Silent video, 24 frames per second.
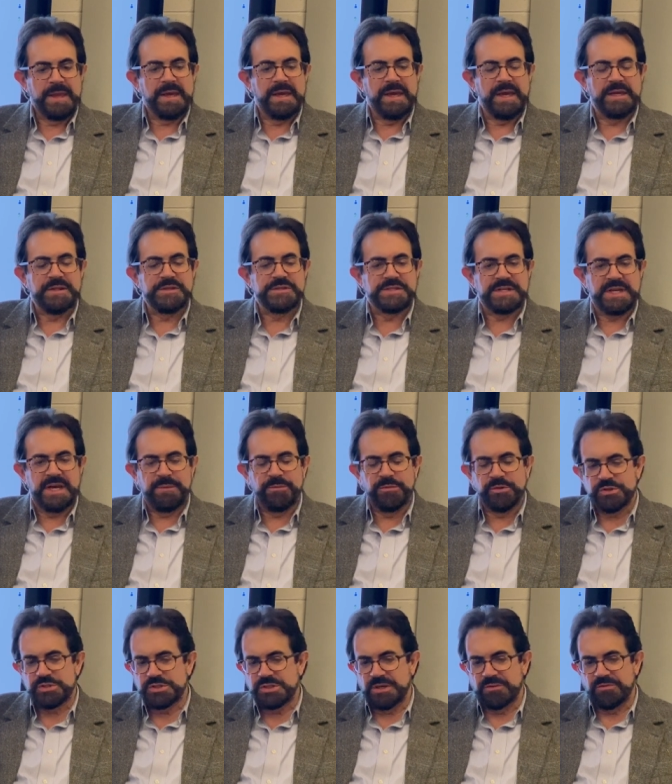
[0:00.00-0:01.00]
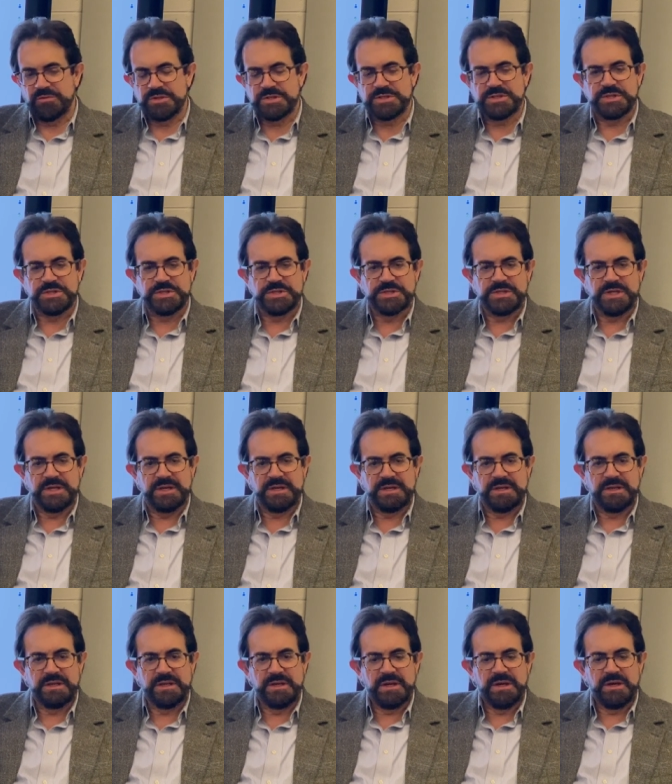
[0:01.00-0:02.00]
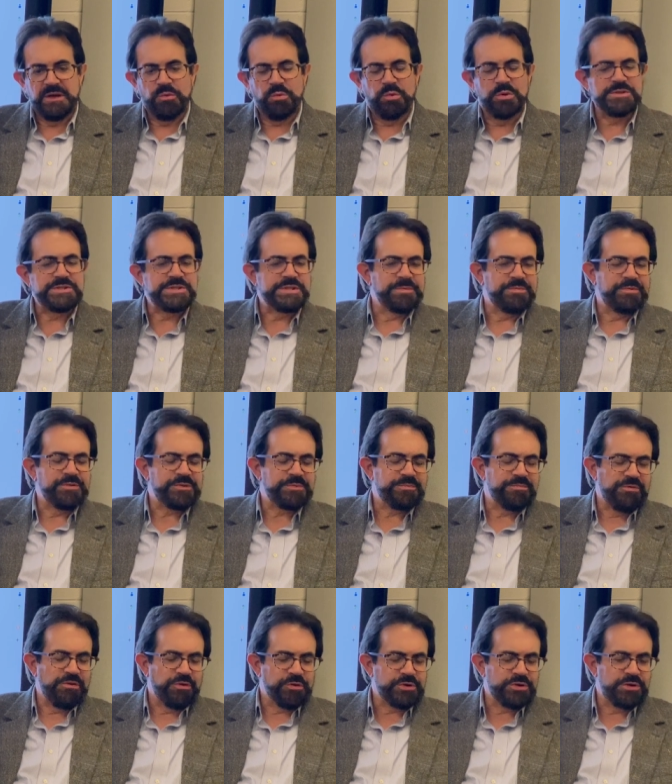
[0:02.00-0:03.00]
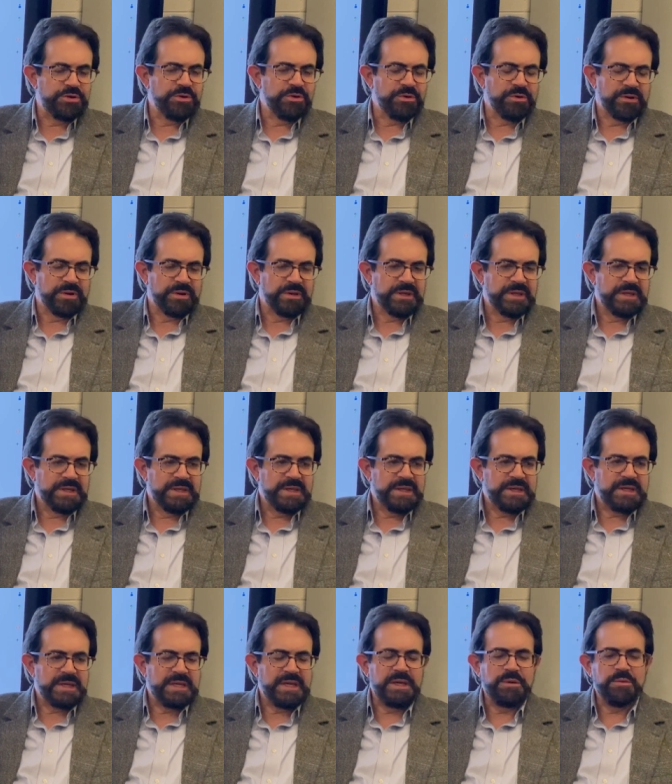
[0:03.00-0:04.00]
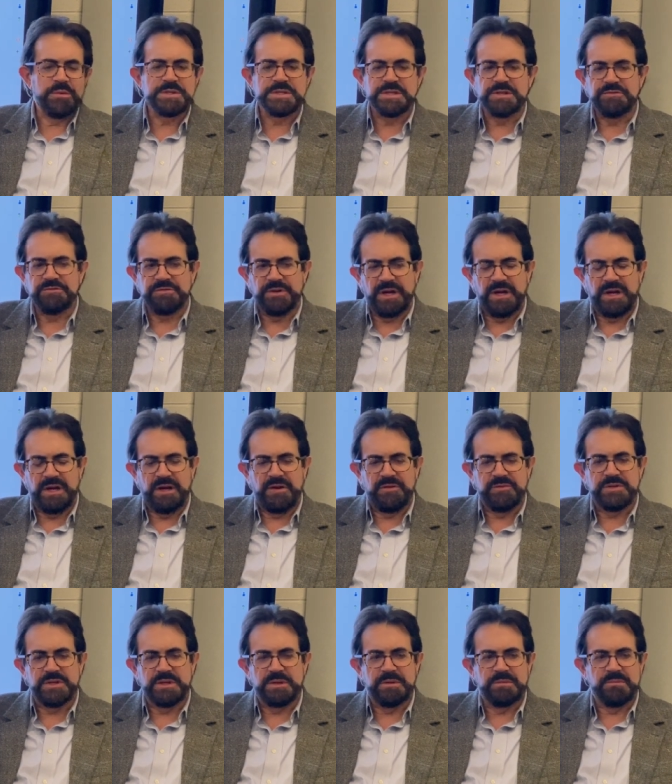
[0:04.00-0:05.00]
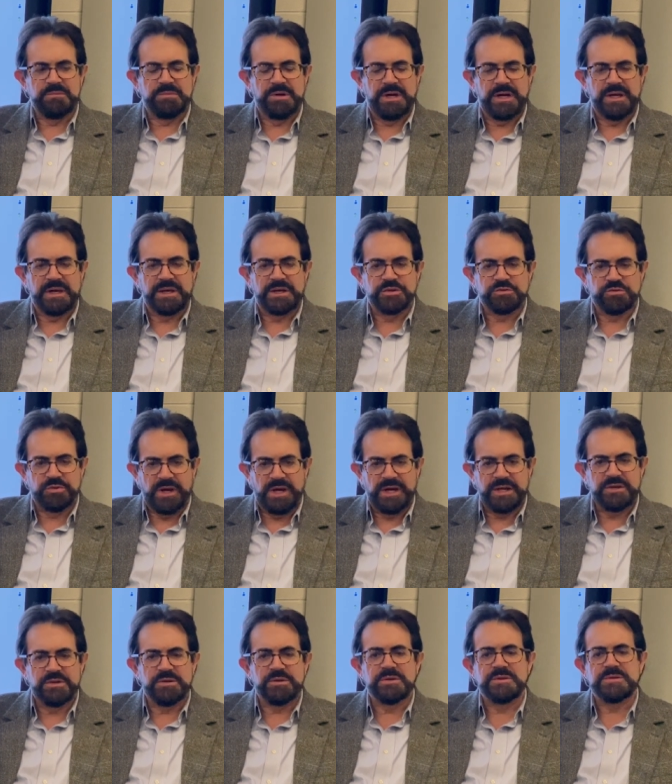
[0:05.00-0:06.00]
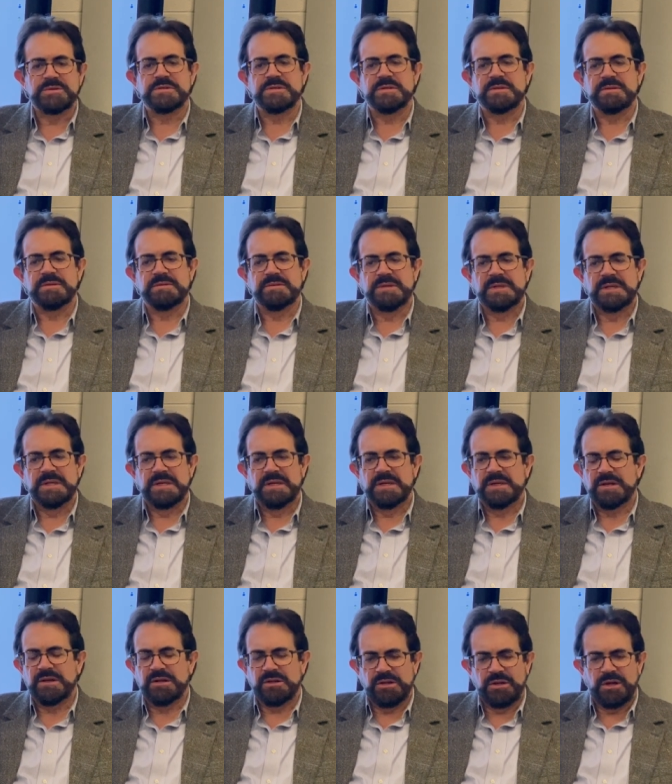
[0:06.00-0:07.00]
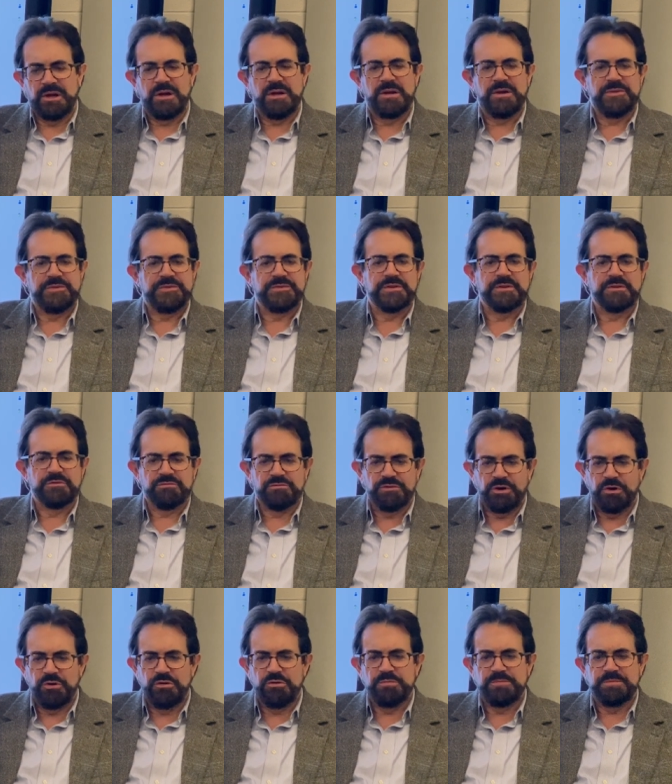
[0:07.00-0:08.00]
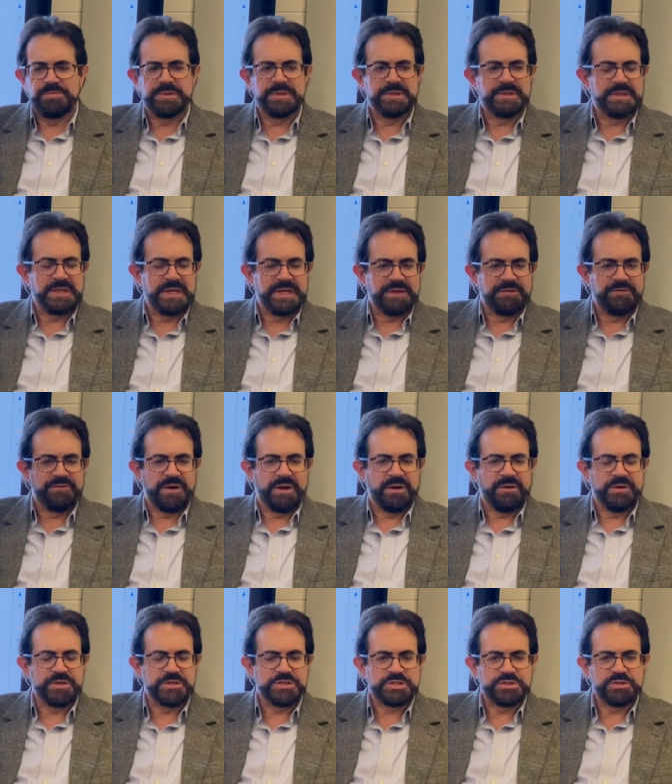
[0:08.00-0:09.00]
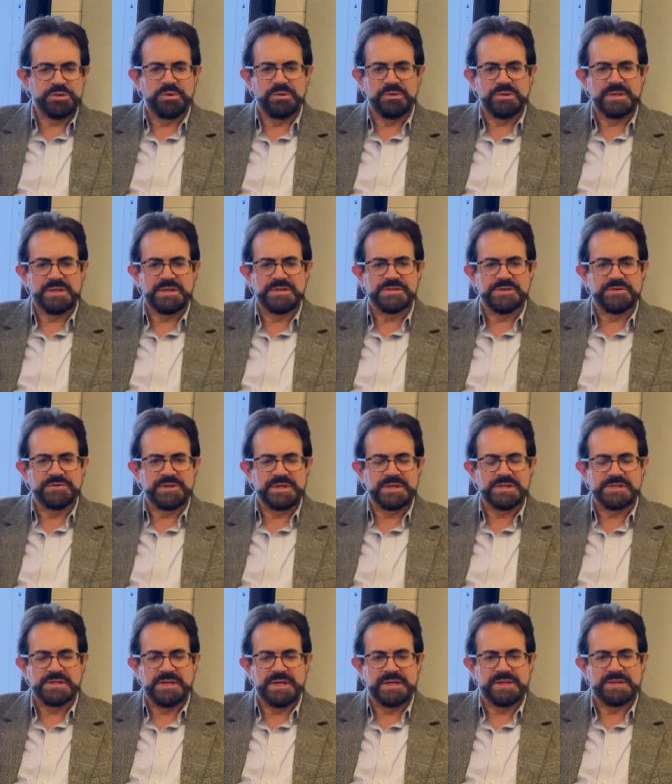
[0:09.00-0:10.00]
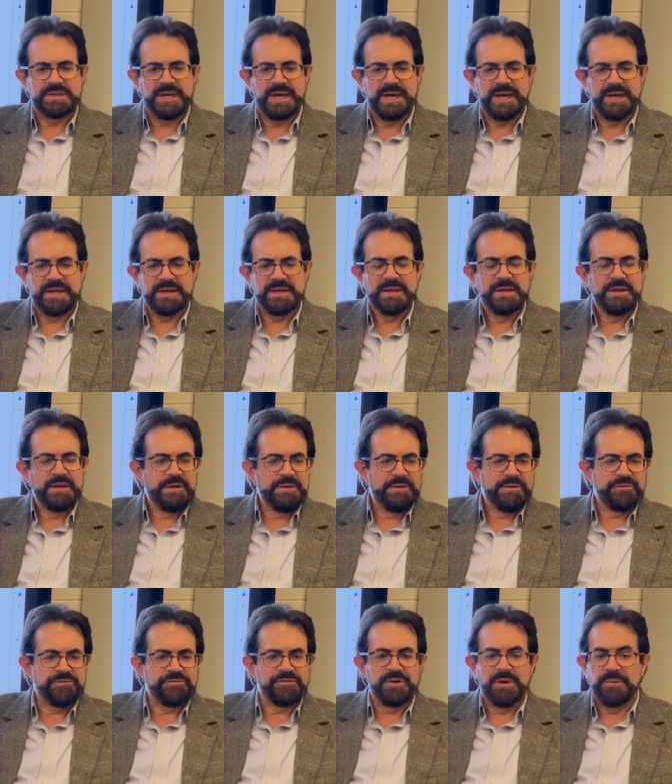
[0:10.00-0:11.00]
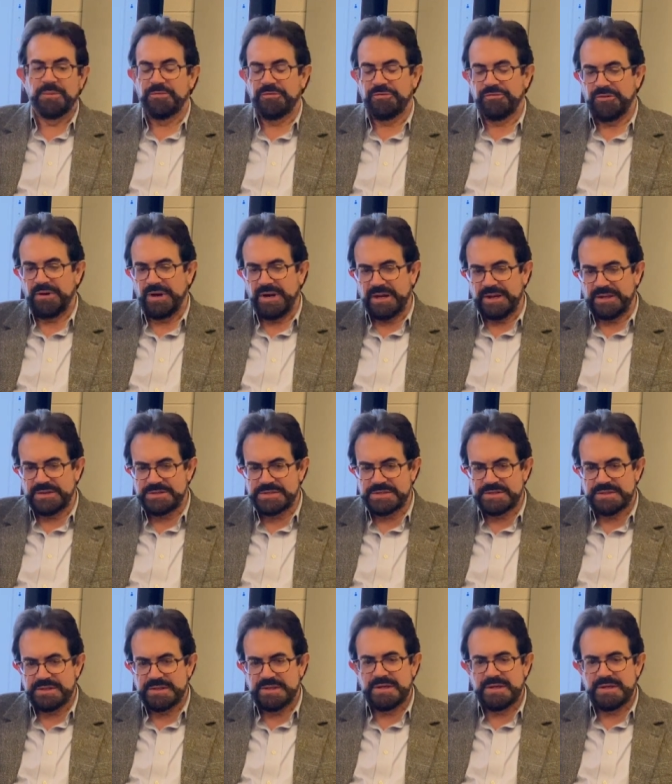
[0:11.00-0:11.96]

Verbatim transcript: and Samuel Shivers, the son, was the procurer. He was involved in buying dry goods and cloth and rope and, and various toolings and things like that from France.